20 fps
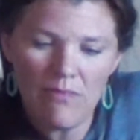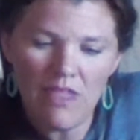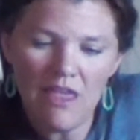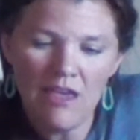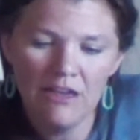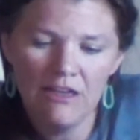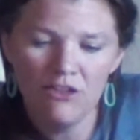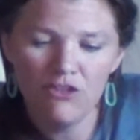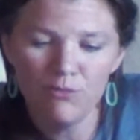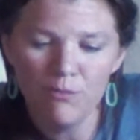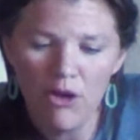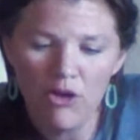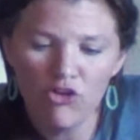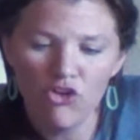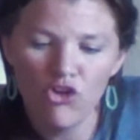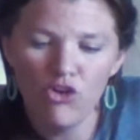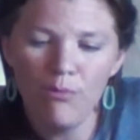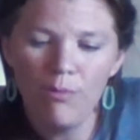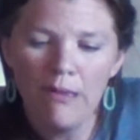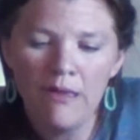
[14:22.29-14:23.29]
In a small
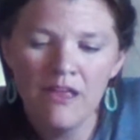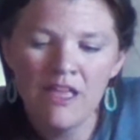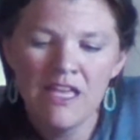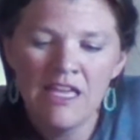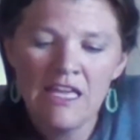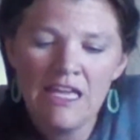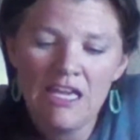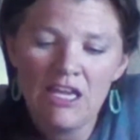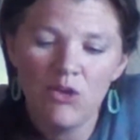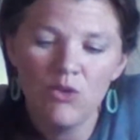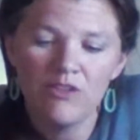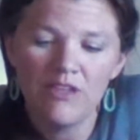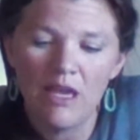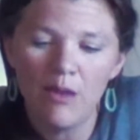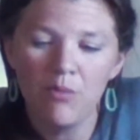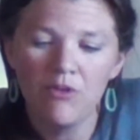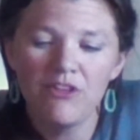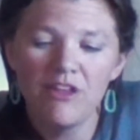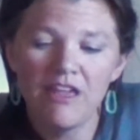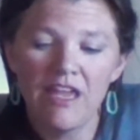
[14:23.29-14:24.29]
group, he was
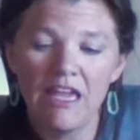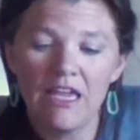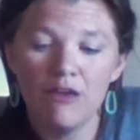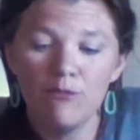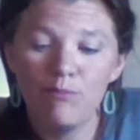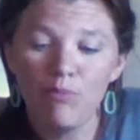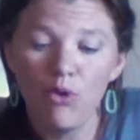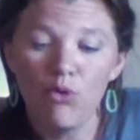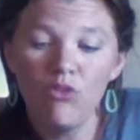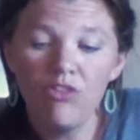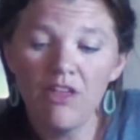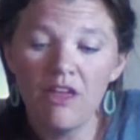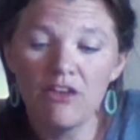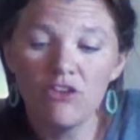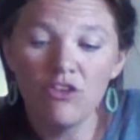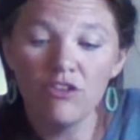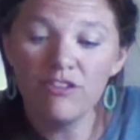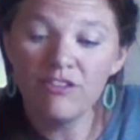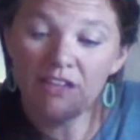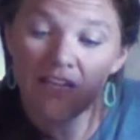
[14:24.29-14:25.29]
able to gain both
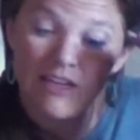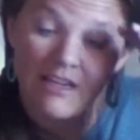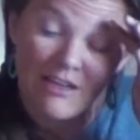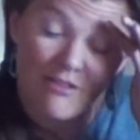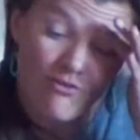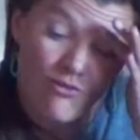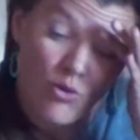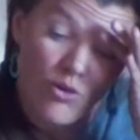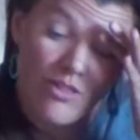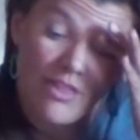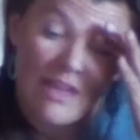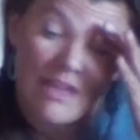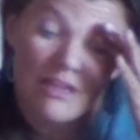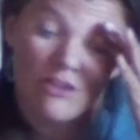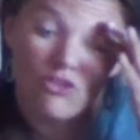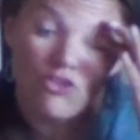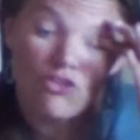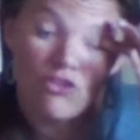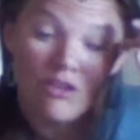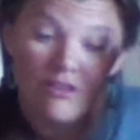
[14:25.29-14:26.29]
understanding for the
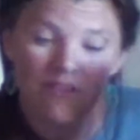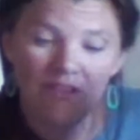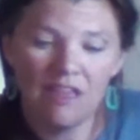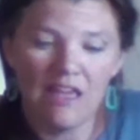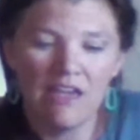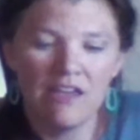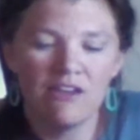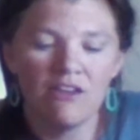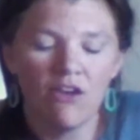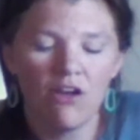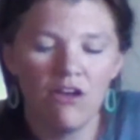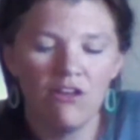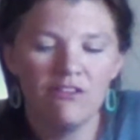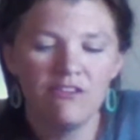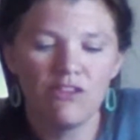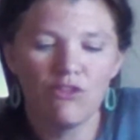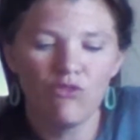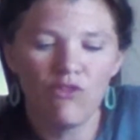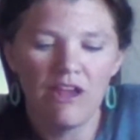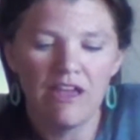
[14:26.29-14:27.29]
injuries that had caused
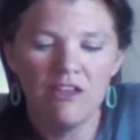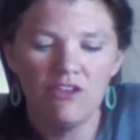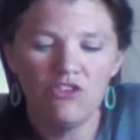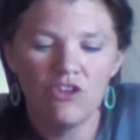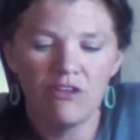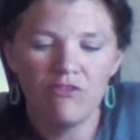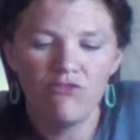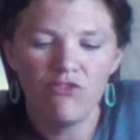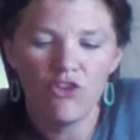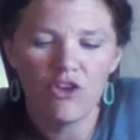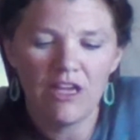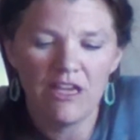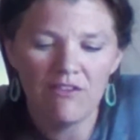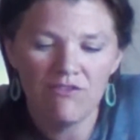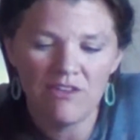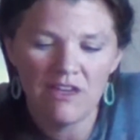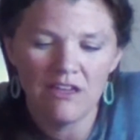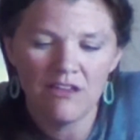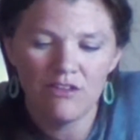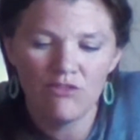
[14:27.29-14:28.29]
the rage and
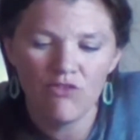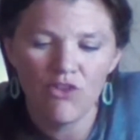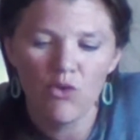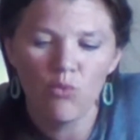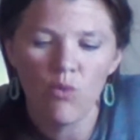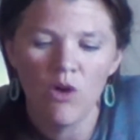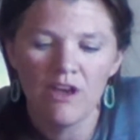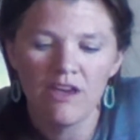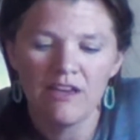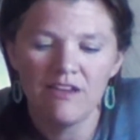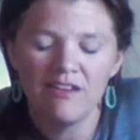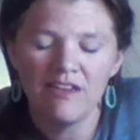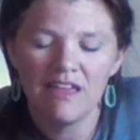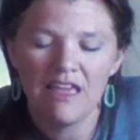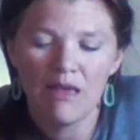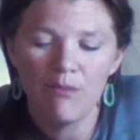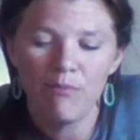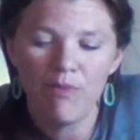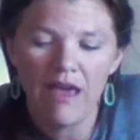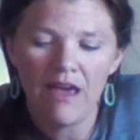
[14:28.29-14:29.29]
forgiveness for wanting to
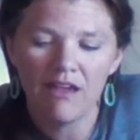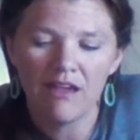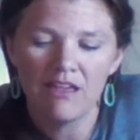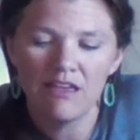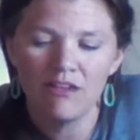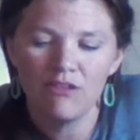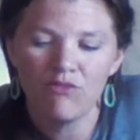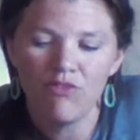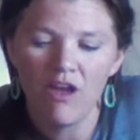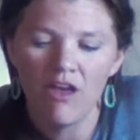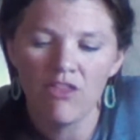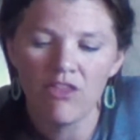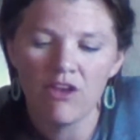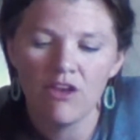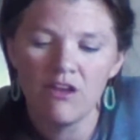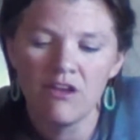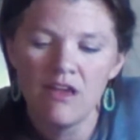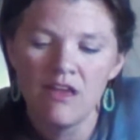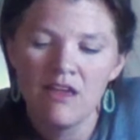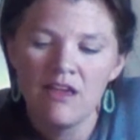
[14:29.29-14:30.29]
get back at his father.
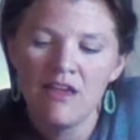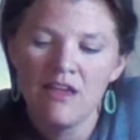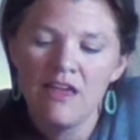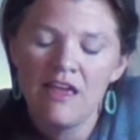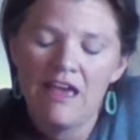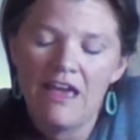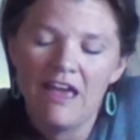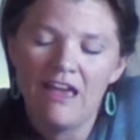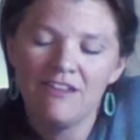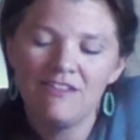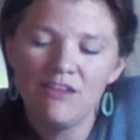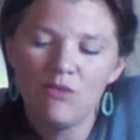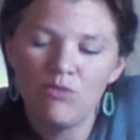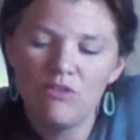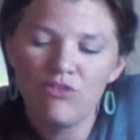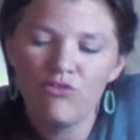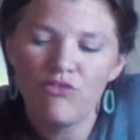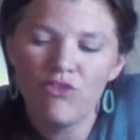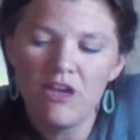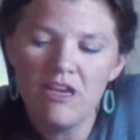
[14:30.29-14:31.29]
As he
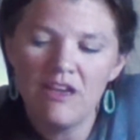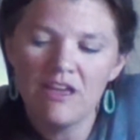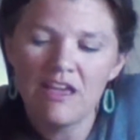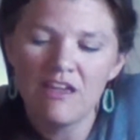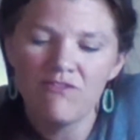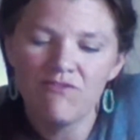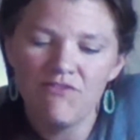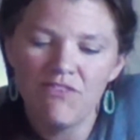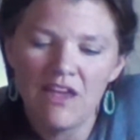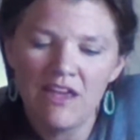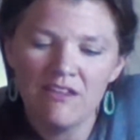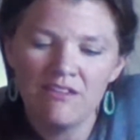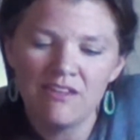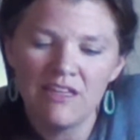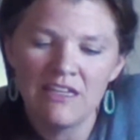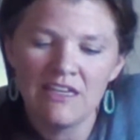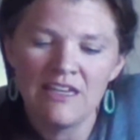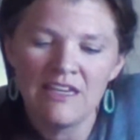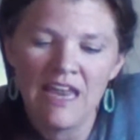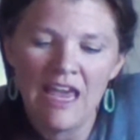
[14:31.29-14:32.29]
was free to confess
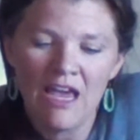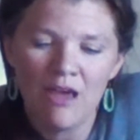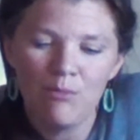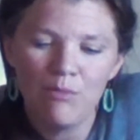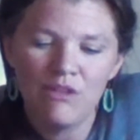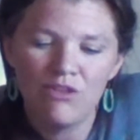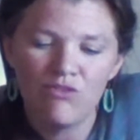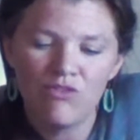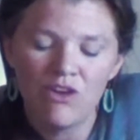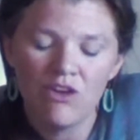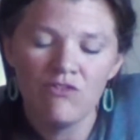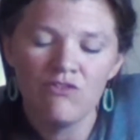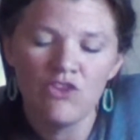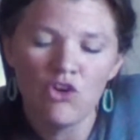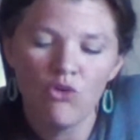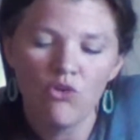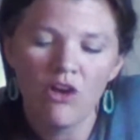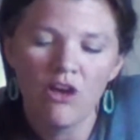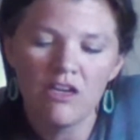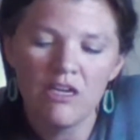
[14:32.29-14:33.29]
in an atmosphere of
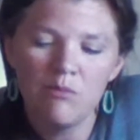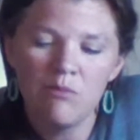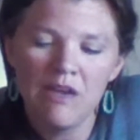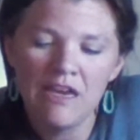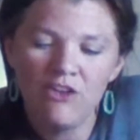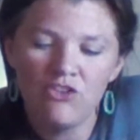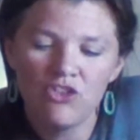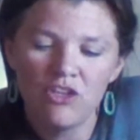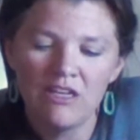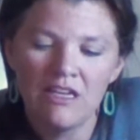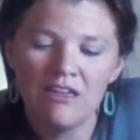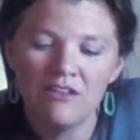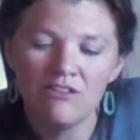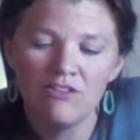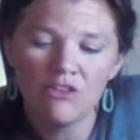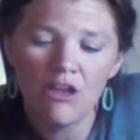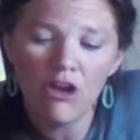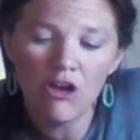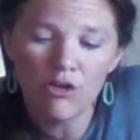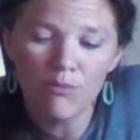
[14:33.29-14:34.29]
no condemnation, his
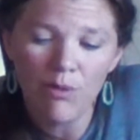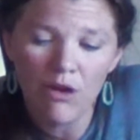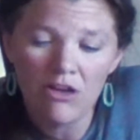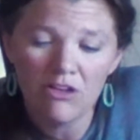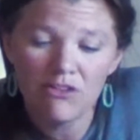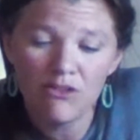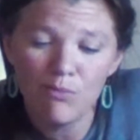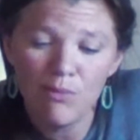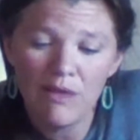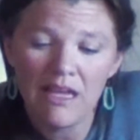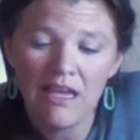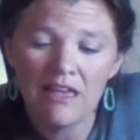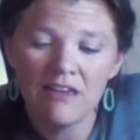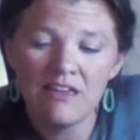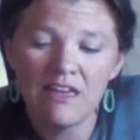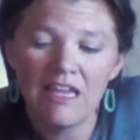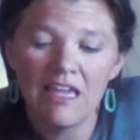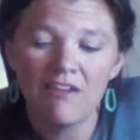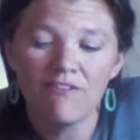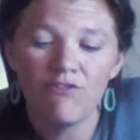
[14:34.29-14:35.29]
dark parts began
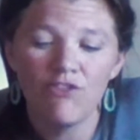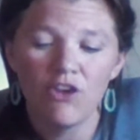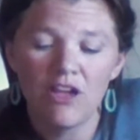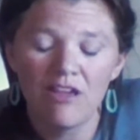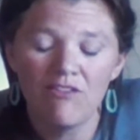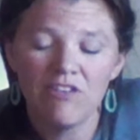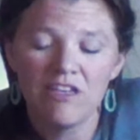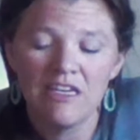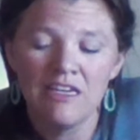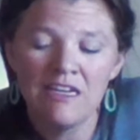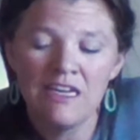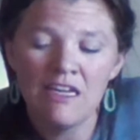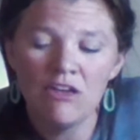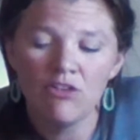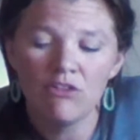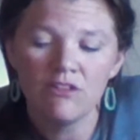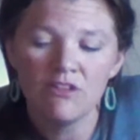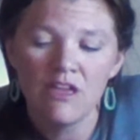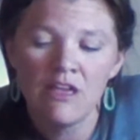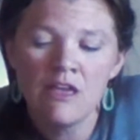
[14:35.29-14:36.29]
to get forgiven and healed.